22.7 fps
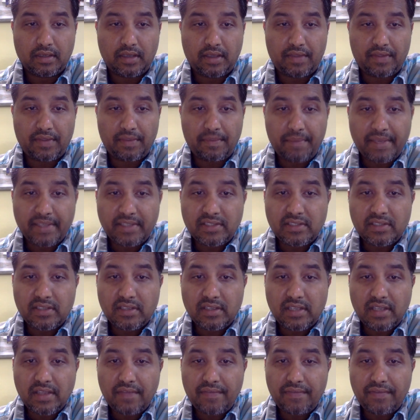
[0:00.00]
And the men
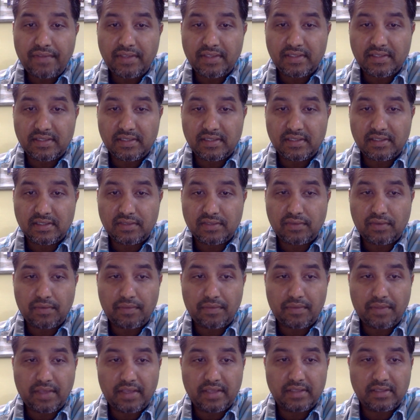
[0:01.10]
turned their faces
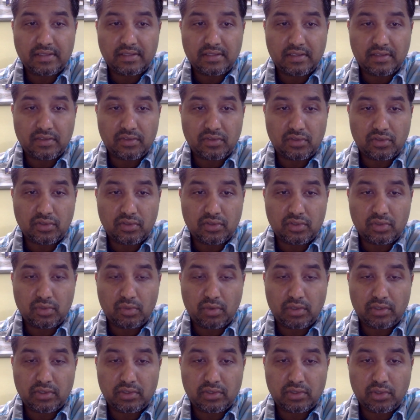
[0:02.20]
from thence and stood
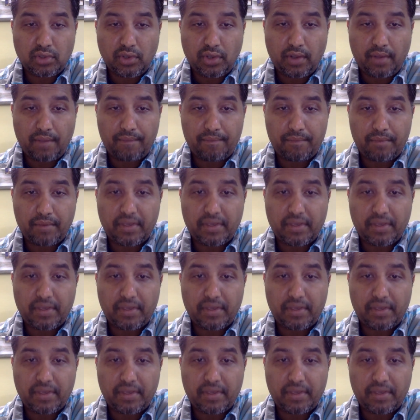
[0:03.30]
towards Sodom.